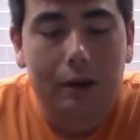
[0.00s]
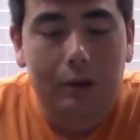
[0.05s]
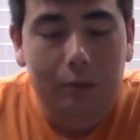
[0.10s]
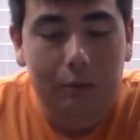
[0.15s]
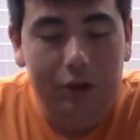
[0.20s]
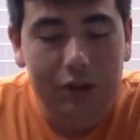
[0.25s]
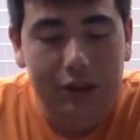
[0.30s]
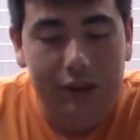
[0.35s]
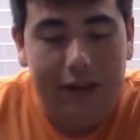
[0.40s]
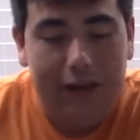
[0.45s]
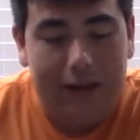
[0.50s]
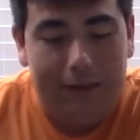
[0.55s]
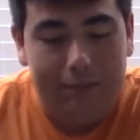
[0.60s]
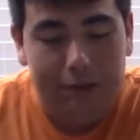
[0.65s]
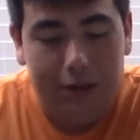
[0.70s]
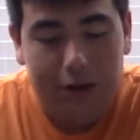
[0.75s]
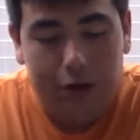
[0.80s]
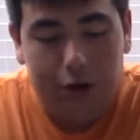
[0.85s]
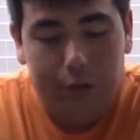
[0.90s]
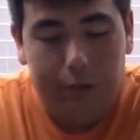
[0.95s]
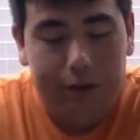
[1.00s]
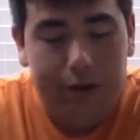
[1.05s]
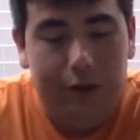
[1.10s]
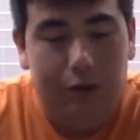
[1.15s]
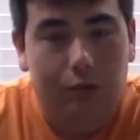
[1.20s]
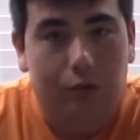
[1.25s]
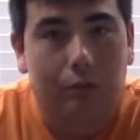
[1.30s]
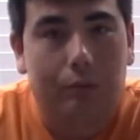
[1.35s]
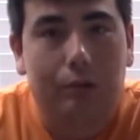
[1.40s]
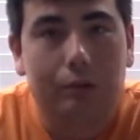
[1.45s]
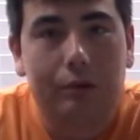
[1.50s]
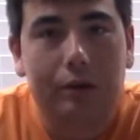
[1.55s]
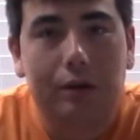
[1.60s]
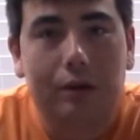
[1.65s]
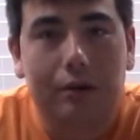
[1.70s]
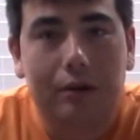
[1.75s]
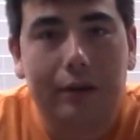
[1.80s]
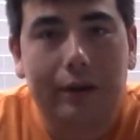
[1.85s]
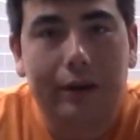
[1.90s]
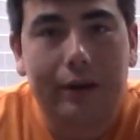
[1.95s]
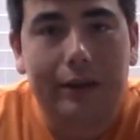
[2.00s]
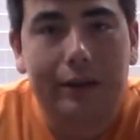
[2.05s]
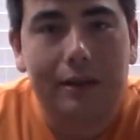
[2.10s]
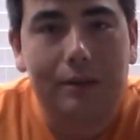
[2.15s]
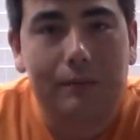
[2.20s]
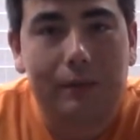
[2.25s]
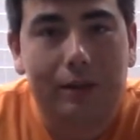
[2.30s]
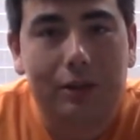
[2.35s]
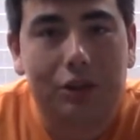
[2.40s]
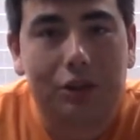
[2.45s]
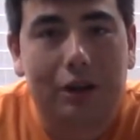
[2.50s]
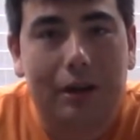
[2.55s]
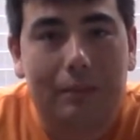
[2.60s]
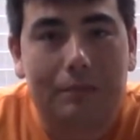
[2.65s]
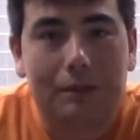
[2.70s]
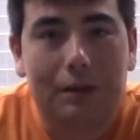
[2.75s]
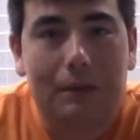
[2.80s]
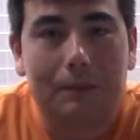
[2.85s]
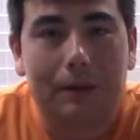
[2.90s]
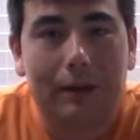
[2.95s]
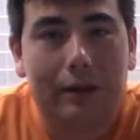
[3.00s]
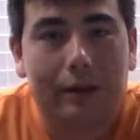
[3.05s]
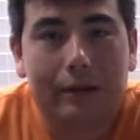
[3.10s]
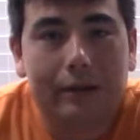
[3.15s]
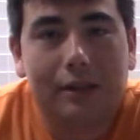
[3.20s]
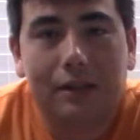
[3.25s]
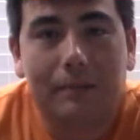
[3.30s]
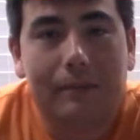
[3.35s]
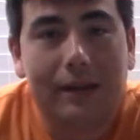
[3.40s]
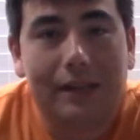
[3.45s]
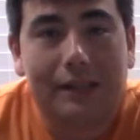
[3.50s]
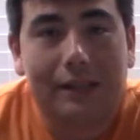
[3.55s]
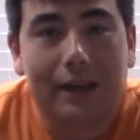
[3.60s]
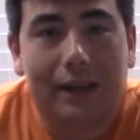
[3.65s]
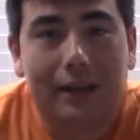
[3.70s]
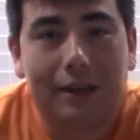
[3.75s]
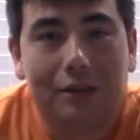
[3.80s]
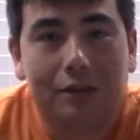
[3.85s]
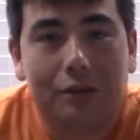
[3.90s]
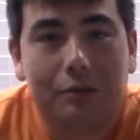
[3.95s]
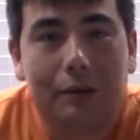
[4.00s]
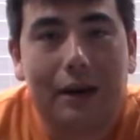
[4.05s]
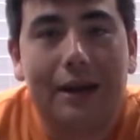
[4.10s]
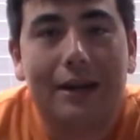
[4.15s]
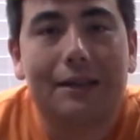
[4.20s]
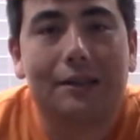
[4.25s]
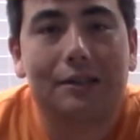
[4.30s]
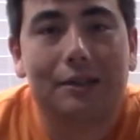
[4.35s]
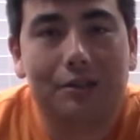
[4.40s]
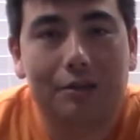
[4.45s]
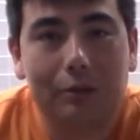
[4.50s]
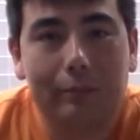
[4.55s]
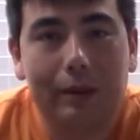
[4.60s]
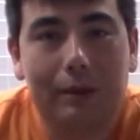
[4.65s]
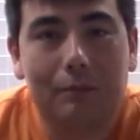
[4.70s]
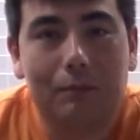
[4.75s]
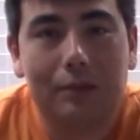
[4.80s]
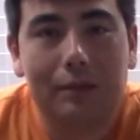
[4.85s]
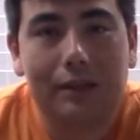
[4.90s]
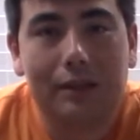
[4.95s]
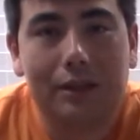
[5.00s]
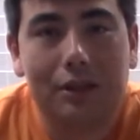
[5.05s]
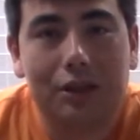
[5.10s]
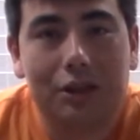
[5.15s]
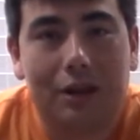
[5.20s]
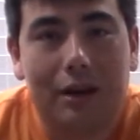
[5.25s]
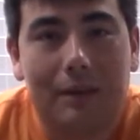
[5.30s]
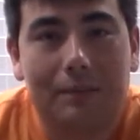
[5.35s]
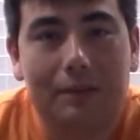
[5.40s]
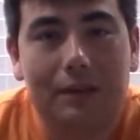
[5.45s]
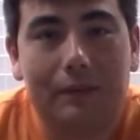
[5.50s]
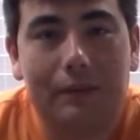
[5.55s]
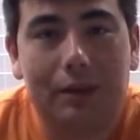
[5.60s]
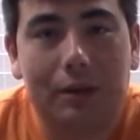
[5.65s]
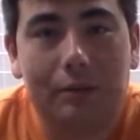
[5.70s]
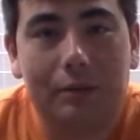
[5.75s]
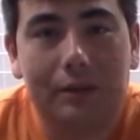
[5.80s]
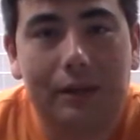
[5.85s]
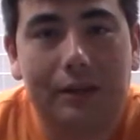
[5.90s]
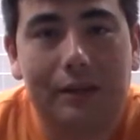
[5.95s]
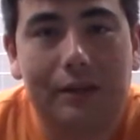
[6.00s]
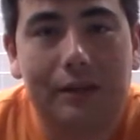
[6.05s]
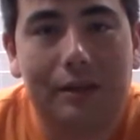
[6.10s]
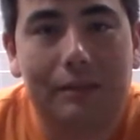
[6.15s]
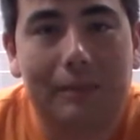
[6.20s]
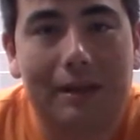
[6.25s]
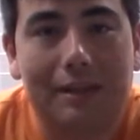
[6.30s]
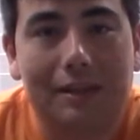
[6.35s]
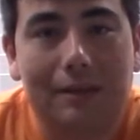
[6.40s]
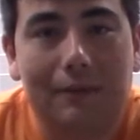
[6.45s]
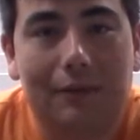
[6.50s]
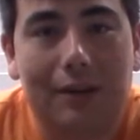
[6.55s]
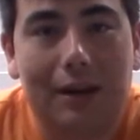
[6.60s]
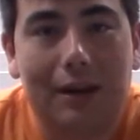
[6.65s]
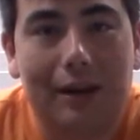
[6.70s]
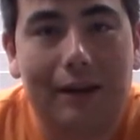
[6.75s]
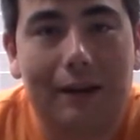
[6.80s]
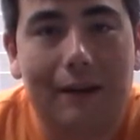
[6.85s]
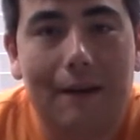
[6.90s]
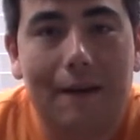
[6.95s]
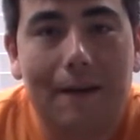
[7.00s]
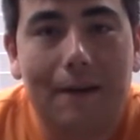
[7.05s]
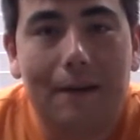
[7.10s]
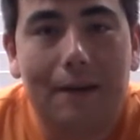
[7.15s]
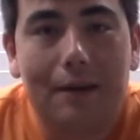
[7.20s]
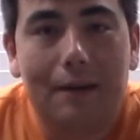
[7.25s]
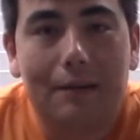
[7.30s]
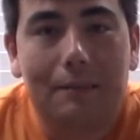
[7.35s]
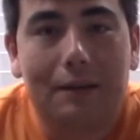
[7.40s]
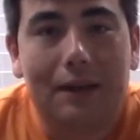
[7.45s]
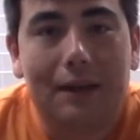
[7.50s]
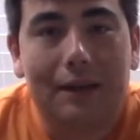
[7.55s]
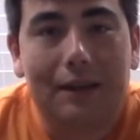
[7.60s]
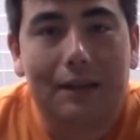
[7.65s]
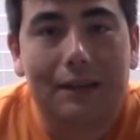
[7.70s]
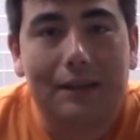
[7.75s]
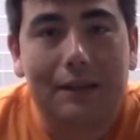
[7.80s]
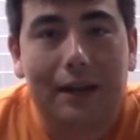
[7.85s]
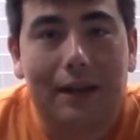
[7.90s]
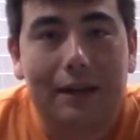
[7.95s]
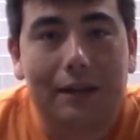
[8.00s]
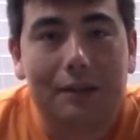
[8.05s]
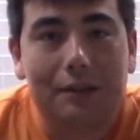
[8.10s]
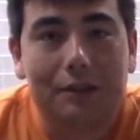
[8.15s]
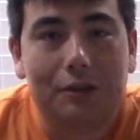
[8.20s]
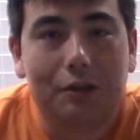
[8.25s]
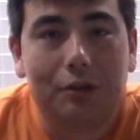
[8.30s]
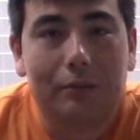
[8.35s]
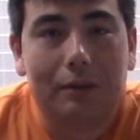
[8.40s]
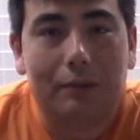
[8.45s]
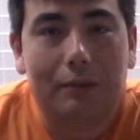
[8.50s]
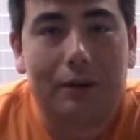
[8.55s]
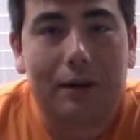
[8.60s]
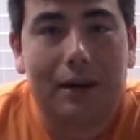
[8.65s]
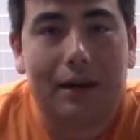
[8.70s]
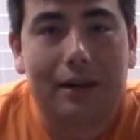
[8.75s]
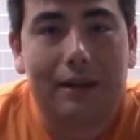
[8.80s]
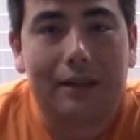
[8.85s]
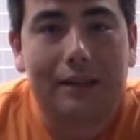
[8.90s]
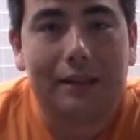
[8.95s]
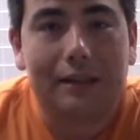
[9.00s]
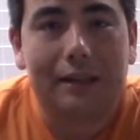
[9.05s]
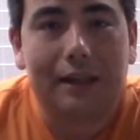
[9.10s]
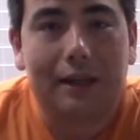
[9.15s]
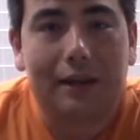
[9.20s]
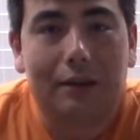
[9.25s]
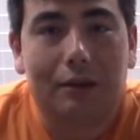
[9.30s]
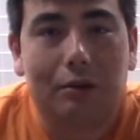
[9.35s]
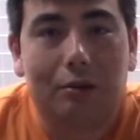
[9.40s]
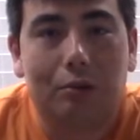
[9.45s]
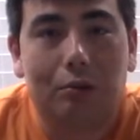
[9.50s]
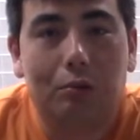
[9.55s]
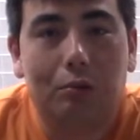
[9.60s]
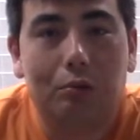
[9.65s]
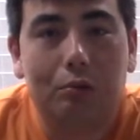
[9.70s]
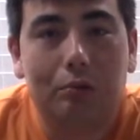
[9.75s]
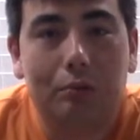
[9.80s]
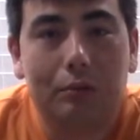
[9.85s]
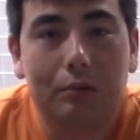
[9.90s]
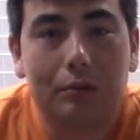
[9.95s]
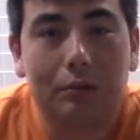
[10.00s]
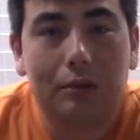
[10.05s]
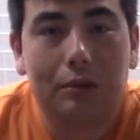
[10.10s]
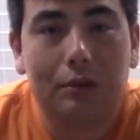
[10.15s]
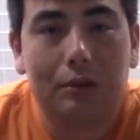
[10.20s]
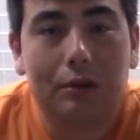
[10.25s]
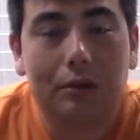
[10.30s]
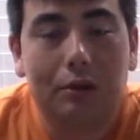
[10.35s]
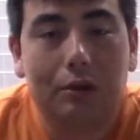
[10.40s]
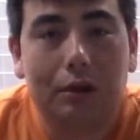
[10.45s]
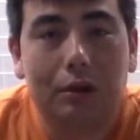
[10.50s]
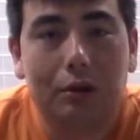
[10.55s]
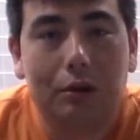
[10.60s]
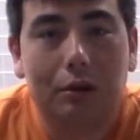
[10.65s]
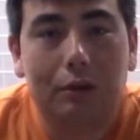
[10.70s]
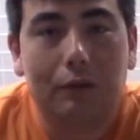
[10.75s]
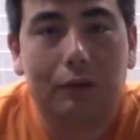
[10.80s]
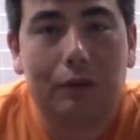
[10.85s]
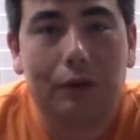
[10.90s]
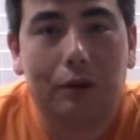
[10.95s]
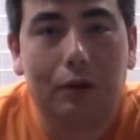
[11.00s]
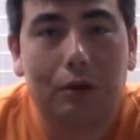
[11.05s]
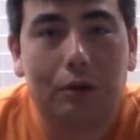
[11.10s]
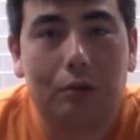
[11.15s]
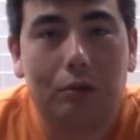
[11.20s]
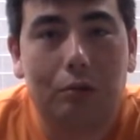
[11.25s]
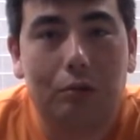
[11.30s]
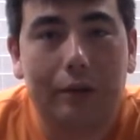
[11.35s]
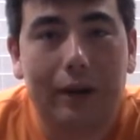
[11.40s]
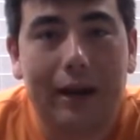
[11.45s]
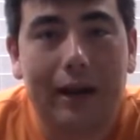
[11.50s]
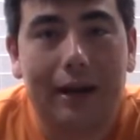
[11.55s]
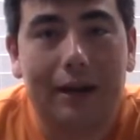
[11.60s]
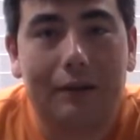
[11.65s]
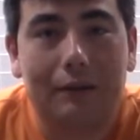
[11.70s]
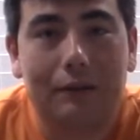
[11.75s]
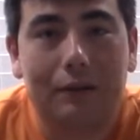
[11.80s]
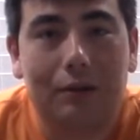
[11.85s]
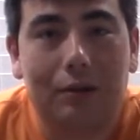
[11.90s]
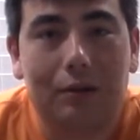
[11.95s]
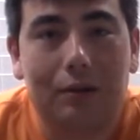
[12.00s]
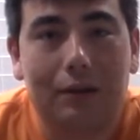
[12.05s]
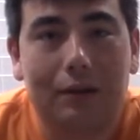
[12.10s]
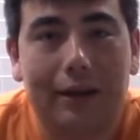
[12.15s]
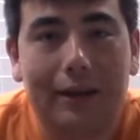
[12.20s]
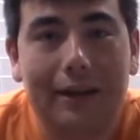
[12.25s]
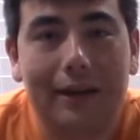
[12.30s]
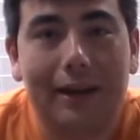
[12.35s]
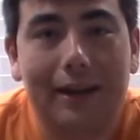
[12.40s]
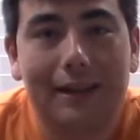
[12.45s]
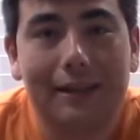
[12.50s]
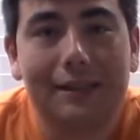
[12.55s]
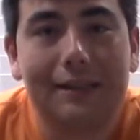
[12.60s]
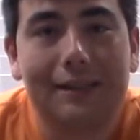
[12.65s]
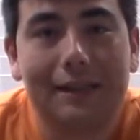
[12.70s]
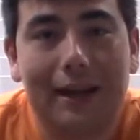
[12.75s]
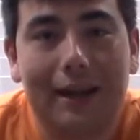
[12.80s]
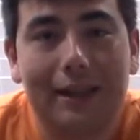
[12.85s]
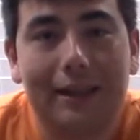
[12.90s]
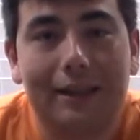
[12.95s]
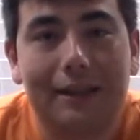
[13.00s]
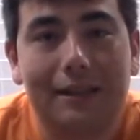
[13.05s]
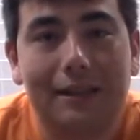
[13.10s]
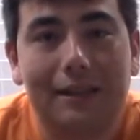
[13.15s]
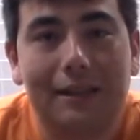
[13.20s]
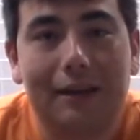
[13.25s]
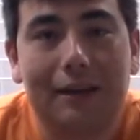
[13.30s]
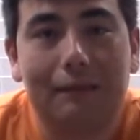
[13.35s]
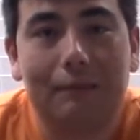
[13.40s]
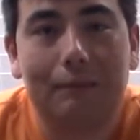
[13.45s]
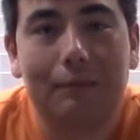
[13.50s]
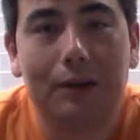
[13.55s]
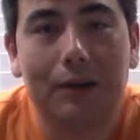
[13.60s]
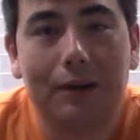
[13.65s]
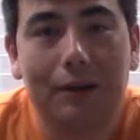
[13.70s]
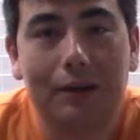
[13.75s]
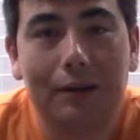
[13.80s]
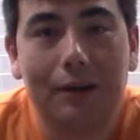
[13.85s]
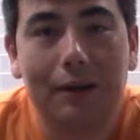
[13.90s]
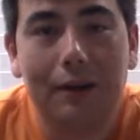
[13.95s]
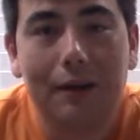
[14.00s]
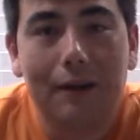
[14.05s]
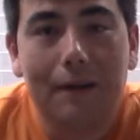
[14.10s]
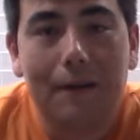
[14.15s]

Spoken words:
we're just going to have to go with normal garlic that's been chopped up here. It's the best I can do. I assume it wants it chopped even though it doesn't specify, because I assume that we're not going to stick a whole clove or a whole head of garlic inside this stick of butter.